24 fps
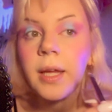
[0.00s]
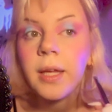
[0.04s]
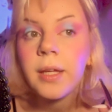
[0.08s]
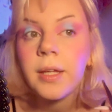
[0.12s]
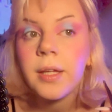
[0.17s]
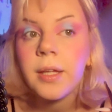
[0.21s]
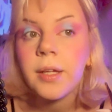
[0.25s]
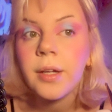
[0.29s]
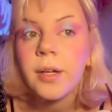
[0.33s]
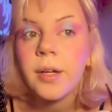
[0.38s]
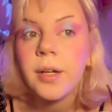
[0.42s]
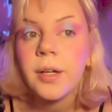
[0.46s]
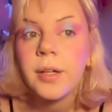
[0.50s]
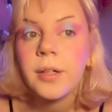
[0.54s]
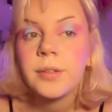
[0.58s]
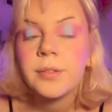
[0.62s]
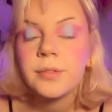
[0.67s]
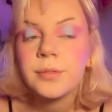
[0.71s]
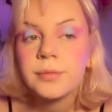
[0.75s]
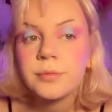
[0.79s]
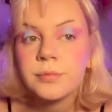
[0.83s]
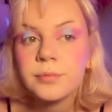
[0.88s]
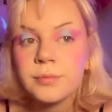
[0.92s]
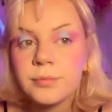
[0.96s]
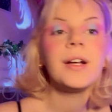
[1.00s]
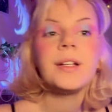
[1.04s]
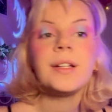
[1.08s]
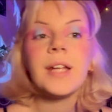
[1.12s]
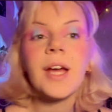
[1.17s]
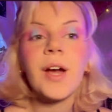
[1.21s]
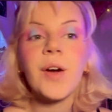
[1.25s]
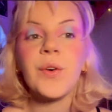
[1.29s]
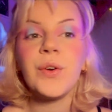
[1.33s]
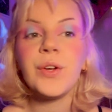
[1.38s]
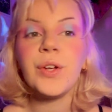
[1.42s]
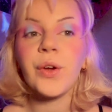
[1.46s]
here.
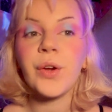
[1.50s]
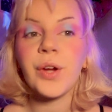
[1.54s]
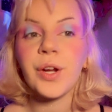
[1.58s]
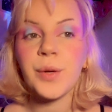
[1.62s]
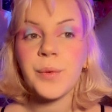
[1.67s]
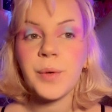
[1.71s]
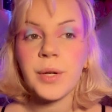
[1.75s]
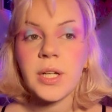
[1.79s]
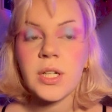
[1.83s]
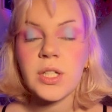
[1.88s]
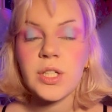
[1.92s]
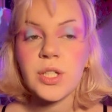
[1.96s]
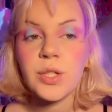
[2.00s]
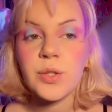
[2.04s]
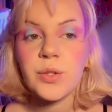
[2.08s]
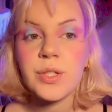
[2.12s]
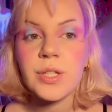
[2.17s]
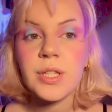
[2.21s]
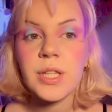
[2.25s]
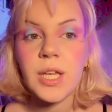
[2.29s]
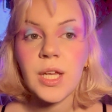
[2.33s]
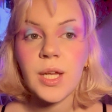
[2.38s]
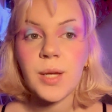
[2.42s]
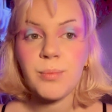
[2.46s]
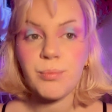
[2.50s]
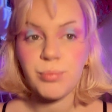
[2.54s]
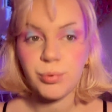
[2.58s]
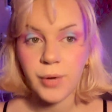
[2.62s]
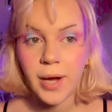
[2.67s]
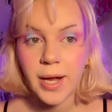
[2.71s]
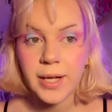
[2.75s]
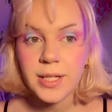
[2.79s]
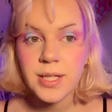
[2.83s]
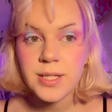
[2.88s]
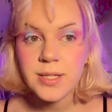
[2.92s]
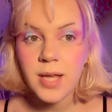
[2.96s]
Now you're gonna wanna choose the
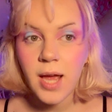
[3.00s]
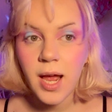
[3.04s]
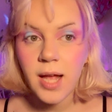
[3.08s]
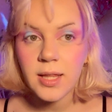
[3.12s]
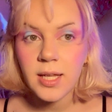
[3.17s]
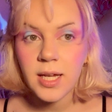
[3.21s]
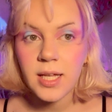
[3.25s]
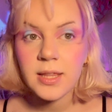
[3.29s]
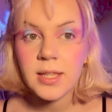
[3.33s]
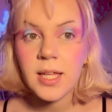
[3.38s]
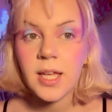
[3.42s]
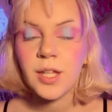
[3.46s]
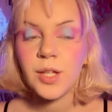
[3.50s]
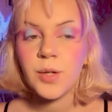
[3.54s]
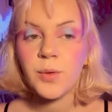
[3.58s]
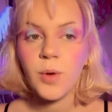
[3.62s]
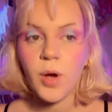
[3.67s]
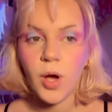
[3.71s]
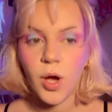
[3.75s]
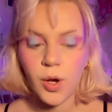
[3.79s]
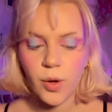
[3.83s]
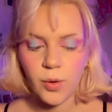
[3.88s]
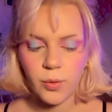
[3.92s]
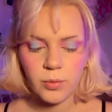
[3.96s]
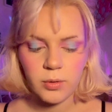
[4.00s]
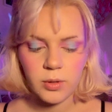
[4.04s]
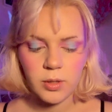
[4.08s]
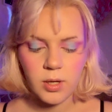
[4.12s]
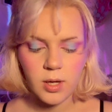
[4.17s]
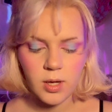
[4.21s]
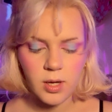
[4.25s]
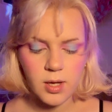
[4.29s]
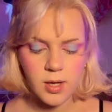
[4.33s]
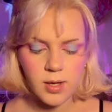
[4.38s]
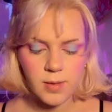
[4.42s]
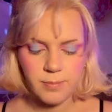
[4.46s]
brightest highlight that you own.
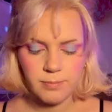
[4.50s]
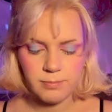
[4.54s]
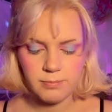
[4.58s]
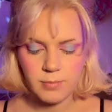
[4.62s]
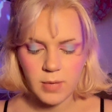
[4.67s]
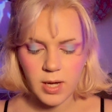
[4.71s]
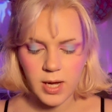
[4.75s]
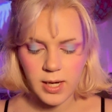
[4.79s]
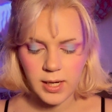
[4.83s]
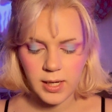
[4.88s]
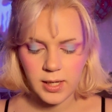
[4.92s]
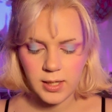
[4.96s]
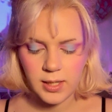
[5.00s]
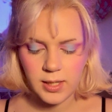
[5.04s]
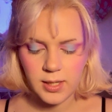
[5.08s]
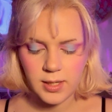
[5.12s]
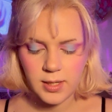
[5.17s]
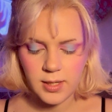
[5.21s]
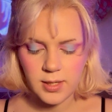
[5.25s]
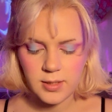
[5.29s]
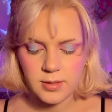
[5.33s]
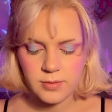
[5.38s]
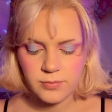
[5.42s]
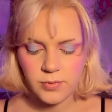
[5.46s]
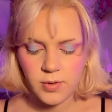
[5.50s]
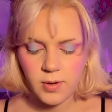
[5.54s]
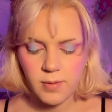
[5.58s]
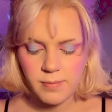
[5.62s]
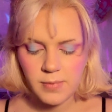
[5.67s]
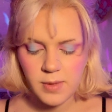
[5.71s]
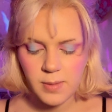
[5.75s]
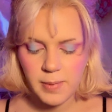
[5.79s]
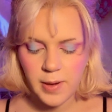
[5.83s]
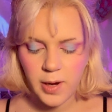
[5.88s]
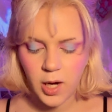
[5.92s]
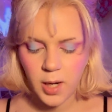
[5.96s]
Mine is from
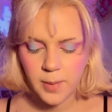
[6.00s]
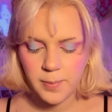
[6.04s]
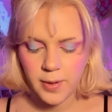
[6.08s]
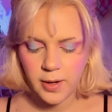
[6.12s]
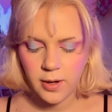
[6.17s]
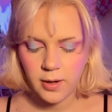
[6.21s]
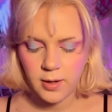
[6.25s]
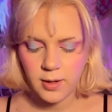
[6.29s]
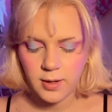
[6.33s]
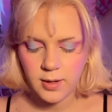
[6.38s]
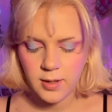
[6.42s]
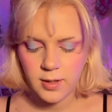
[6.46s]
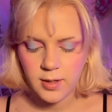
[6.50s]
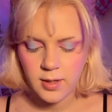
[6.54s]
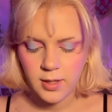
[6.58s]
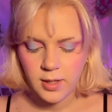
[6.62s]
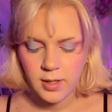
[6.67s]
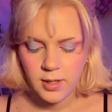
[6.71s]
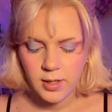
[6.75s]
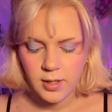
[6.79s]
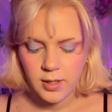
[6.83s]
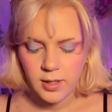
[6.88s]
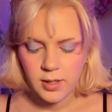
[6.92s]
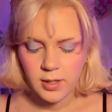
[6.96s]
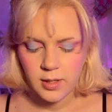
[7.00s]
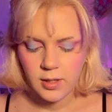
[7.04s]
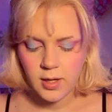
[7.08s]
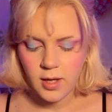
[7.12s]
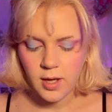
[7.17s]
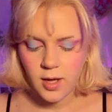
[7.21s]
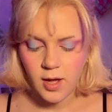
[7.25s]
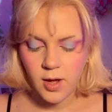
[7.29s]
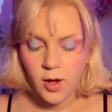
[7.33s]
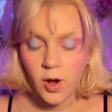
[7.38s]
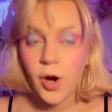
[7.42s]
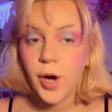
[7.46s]
the Peri Para
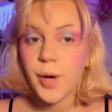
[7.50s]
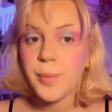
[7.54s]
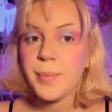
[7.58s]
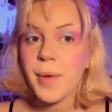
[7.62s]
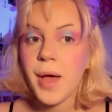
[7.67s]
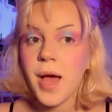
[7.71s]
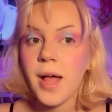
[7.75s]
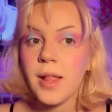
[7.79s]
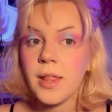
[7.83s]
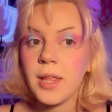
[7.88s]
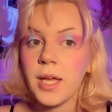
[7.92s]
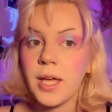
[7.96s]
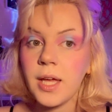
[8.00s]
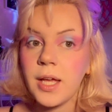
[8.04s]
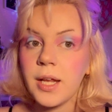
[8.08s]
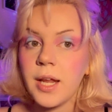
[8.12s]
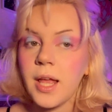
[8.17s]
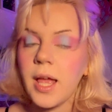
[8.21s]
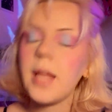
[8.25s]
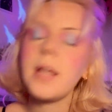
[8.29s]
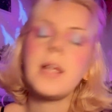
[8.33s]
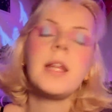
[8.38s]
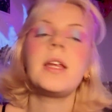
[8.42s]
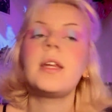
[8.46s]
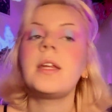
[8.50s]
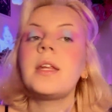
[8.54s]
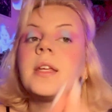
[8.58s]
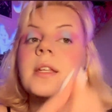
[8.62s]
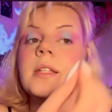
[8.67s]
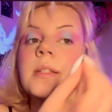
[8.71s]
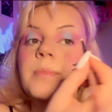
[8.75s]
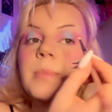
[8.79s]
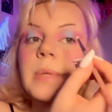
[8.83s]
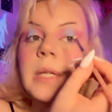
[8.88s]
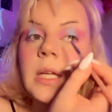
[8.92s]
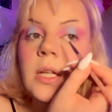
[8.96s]
Heart palette, and it
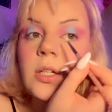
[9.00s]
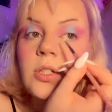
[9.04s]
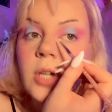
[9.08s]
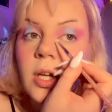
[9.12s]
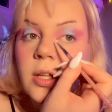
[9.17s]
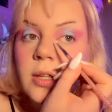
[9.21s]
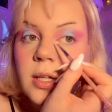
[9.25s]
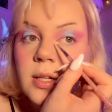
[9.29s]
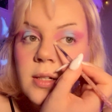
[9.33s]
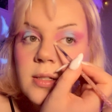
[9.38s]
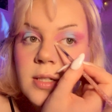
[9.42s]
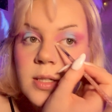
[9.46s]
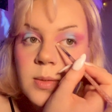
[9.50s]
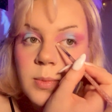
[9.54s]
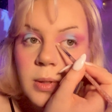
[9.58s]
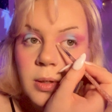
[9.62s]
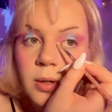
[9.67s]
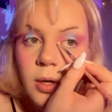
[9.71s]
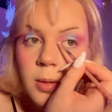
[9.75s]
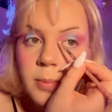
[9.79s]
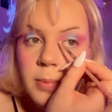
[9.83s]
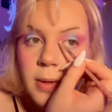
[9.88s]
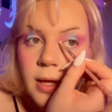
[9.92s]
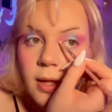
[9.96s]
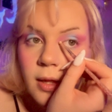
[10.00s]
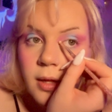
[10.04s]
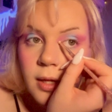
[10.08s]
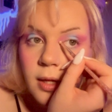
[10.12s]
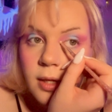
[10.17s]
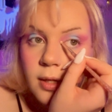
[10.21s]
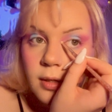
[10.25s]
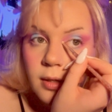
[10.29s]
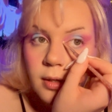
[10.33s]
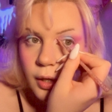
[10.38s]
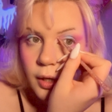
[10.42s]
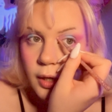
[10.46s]
is peach. I think it's the Sweetheart palette,
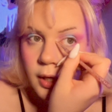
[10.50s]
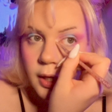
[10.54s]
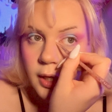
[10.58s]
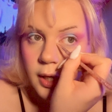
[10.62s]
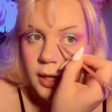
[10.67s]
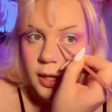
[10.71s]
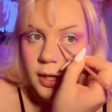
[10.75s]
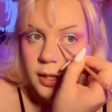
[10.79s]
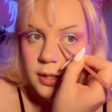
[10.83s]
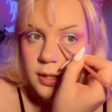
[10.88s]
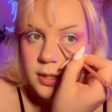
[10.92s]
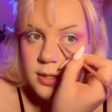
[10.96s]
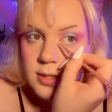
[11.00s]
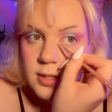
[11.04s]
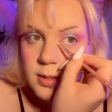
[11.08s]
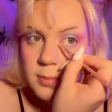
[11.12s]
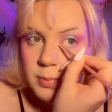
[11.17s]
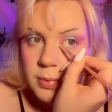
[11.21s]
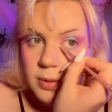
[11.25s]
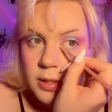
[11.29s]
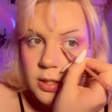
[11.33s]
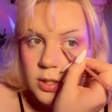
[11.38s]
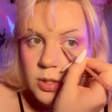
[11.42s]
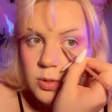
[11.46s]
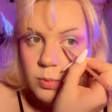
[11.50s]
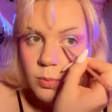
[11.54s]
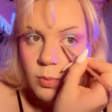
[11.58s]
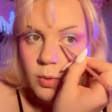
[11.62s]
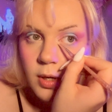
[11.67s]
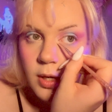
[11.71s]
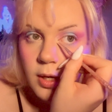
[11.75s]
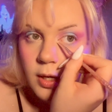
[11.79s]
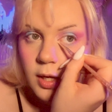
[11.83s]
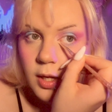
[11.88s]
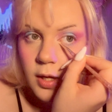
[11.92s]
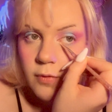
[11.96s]
and it's the peach
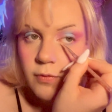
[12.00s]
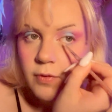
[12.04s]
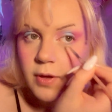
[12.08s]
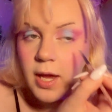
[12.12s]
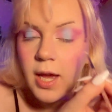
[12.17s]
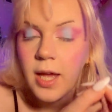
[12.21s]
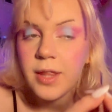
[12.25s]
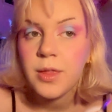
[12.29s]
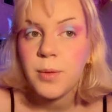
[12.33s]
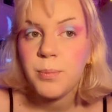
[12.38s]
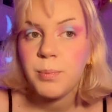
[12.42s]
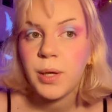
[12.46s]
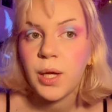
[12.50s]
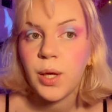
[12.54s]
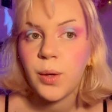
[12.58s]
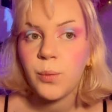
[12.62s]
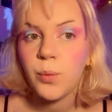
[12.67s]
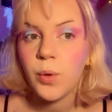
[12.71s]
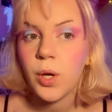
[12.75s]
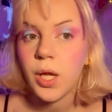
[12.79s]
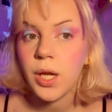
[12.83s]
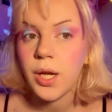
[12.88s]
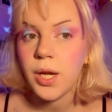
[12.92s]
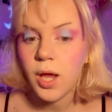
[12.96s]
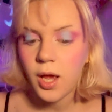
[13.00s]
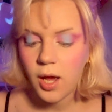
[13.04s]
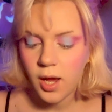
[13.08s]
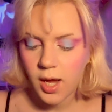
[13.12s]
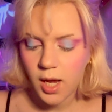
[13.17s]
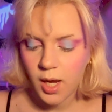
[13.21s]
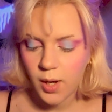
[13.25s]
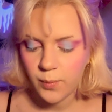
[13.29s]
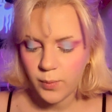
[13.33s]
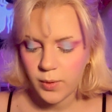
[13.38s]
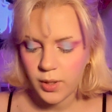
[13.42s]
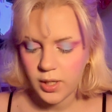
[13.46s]
one. If I had the pink one,
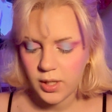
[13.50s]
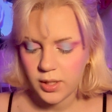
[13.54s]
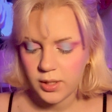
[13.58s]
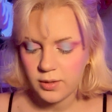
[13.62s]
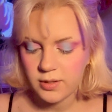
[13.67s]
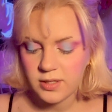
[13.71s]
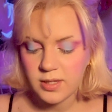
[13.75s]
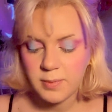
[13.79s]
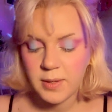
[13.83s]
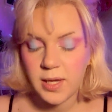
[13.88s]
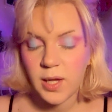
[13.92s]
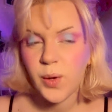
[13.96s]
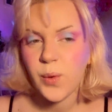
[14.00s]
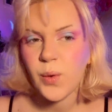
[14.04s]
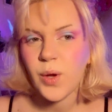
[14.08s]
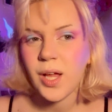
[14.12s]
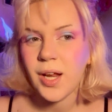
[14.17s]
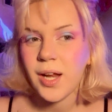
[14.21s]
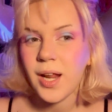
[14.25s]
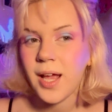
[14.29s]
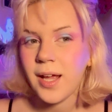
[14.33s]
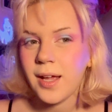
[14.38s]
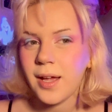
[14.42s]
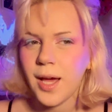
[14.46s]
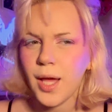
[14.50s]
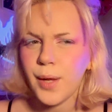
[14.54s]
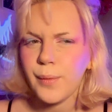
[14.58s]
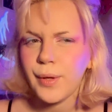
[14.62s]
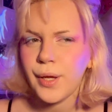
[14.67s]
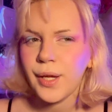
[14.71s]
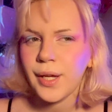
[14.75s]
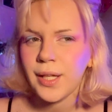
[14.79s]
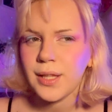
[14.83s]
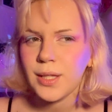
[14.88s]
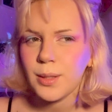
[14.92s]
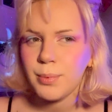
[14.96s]
I would use the pink one. I kinda
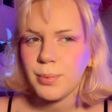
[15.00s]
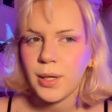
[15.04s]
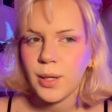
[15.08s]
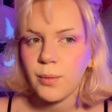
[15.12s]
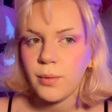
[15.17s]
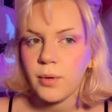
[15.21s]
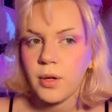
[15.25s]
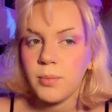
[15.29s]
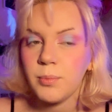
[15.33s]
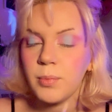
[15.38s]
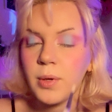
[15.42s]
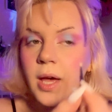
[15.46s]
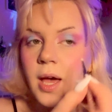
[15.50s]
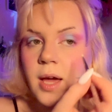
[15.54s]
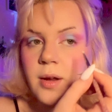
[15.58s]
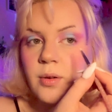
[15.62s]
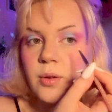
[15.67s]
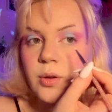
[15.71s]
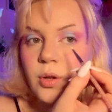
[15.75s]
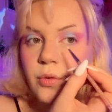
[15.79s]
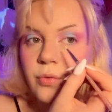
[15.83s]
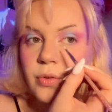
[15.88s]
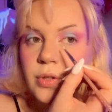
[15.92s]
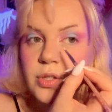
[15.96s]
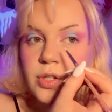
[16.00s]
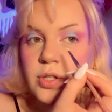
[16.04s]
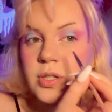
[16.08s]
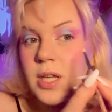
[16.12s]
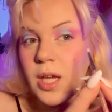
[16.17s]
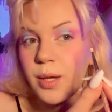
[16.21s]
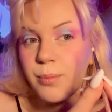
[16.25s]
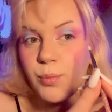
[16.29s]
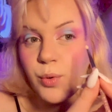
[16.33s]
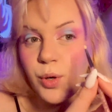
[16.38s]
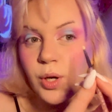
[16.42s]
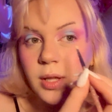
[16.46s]
wanna get the pink one, but I don't know if it's just
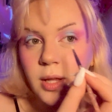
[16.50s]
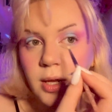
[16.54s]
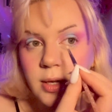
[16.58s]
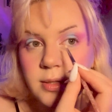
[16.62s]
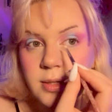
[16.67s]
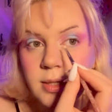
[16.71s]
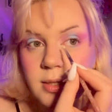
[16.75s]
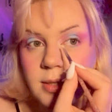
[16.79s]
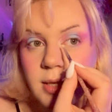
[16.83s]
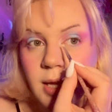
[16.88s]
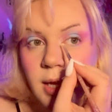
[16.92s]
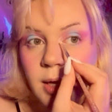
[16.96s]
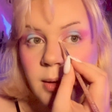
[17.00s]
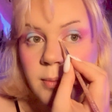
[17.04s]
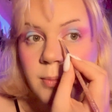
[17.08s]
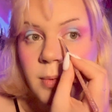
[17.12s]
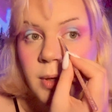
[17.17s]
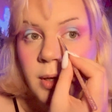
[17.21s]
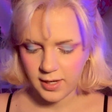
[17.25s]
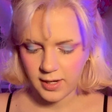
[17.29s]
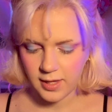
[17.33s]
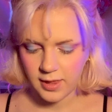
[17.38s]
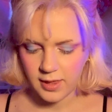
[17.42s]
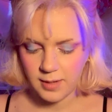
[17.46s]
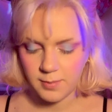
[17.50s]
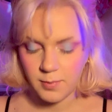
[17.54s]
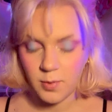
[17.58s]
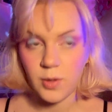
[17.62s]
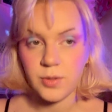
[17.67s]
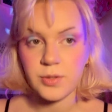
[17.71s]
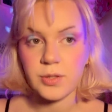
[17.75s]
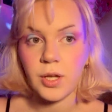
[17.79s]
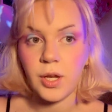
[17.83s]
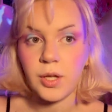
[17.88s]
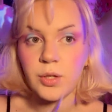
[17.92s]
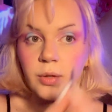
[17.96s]
like more or less the same. And then I'm
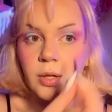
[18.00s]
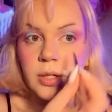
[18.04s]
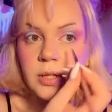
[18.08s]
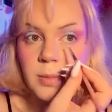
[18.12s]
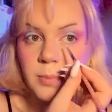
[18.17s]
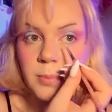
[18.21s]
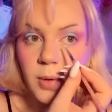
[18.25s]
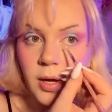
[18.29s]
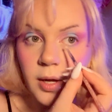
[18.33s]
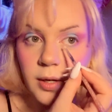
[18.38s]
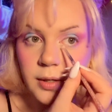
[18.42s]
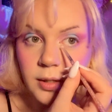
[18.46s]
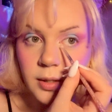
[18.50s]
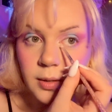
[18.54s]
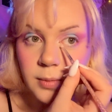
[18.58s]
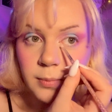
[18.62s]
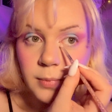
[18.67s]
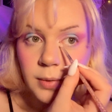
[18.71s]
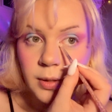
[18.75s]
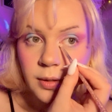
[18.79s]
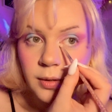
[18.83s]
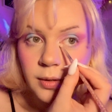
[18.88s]
also gonna do it at the bottom,